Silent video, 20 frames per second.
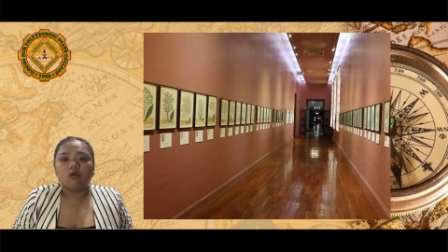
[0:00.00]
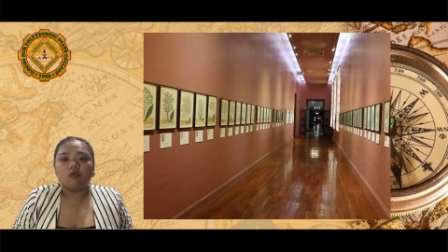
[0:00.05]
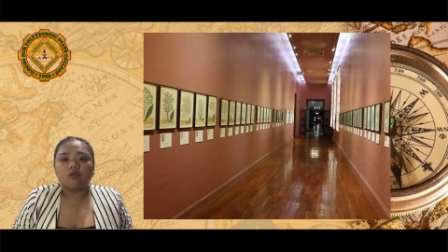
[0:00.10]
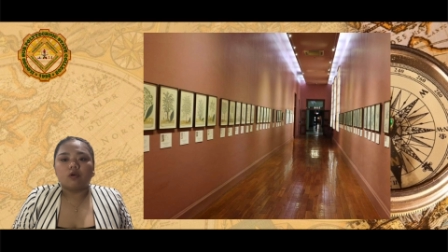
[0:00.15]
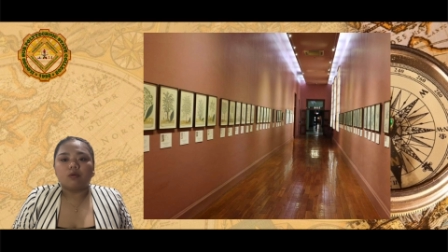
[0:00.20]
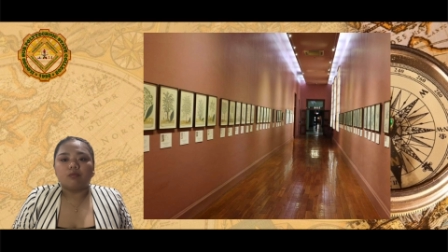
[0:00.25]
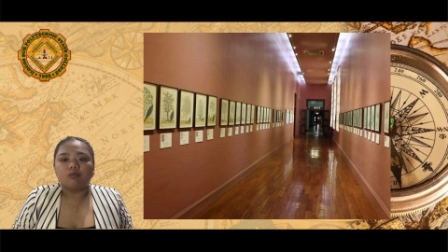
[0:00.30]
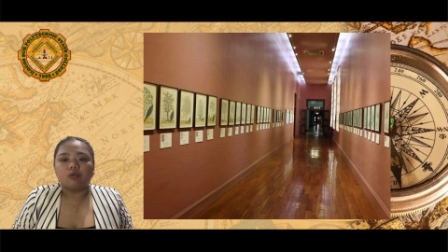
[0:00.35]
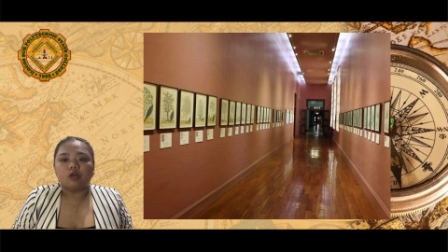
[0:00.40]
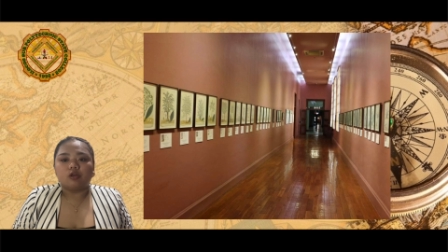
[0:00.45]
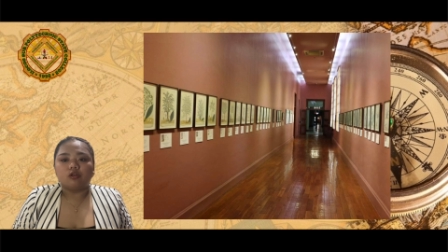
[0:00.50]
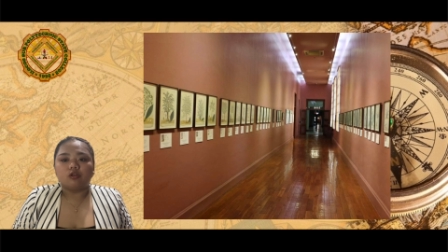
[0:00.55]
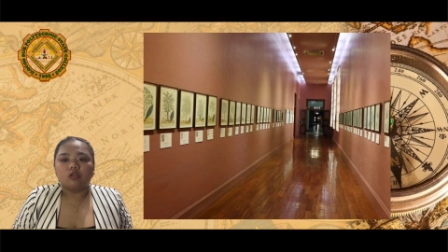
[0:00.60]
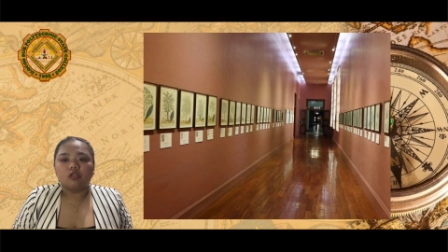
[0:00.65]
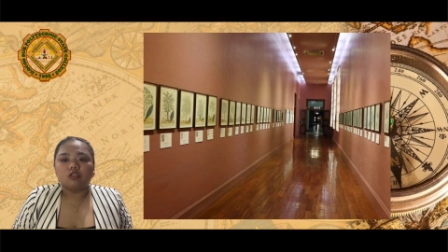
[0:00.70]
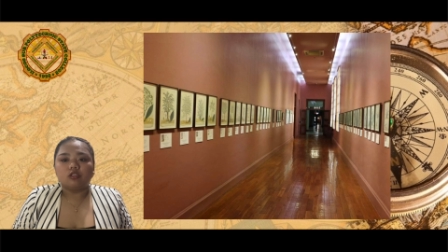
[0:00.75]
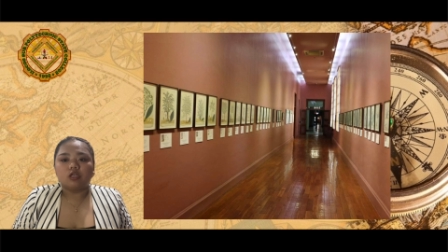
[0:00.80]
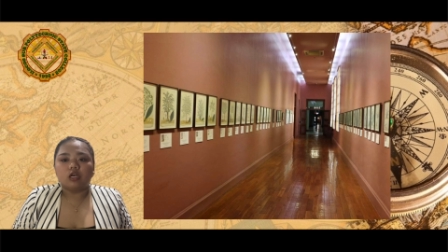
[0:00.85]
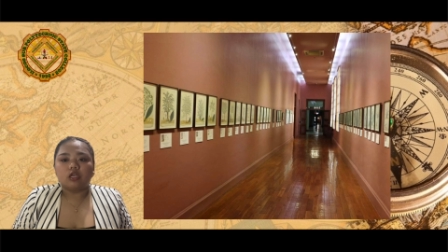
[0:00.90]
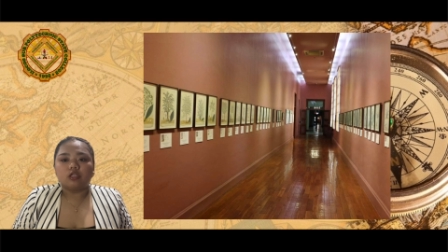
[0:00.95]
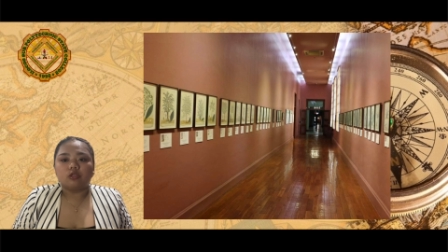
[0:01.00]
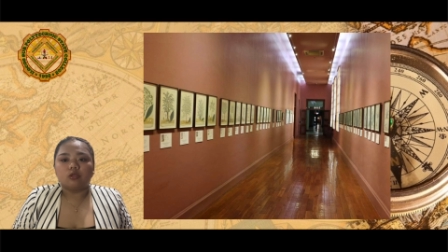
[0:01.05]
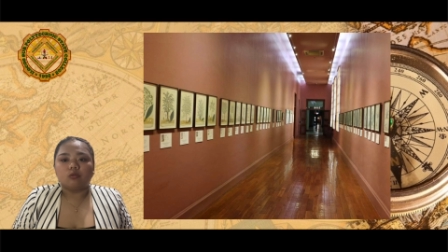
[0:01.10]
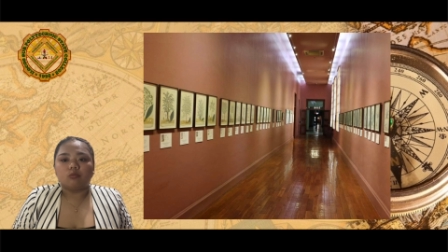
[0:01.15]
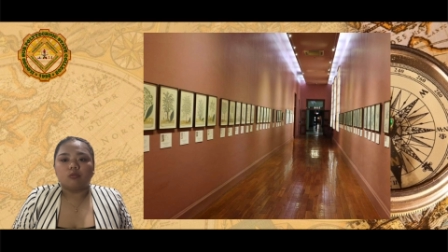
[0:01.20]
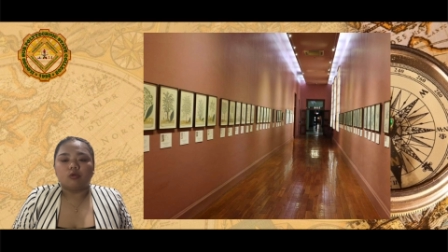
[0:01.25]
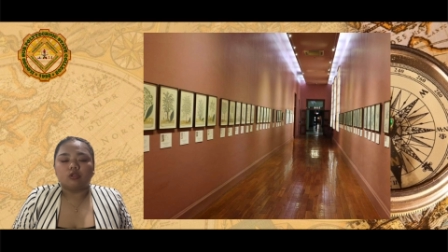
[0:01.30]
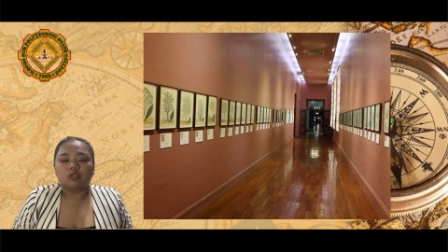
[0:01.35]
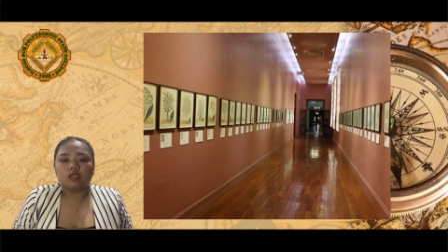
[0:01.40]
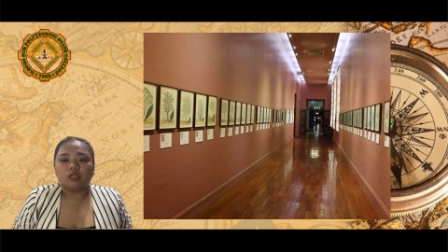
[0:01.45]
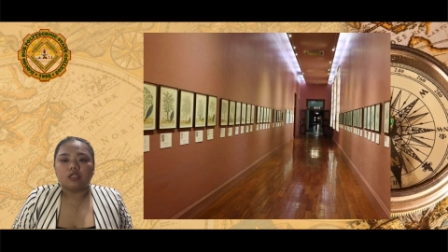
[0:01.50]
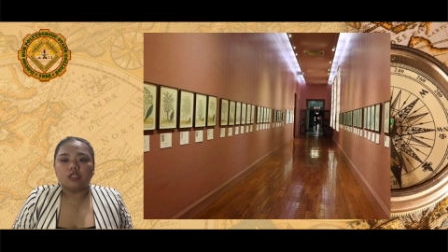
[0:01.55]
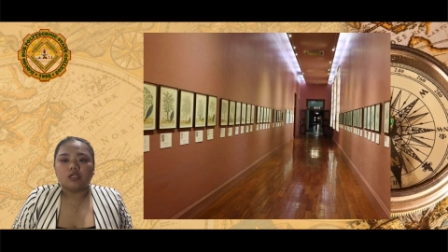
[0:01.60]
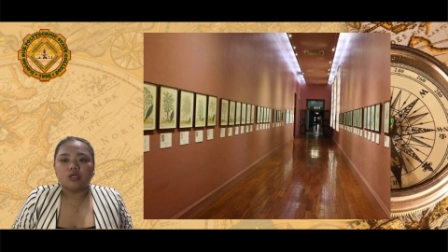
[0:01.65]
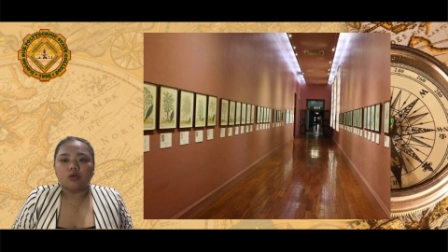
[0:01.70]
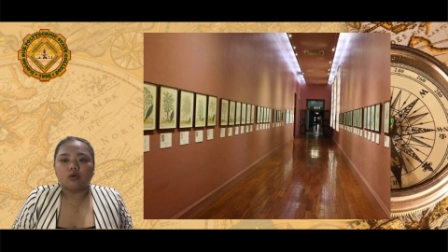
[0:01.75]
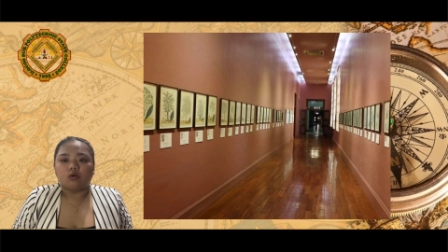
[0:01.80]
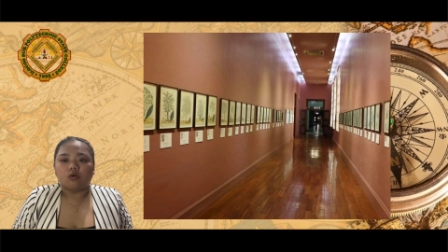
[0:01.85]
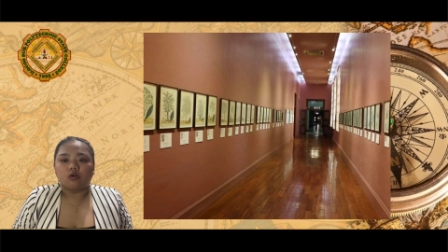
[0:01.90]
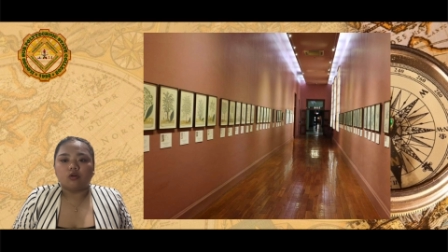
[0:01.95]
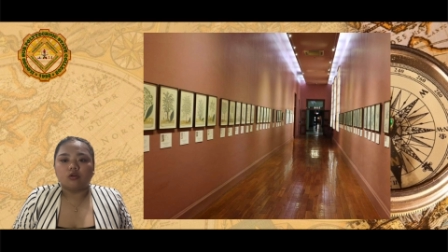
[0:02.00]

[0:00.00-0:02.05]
from the Real Jardin Botanico.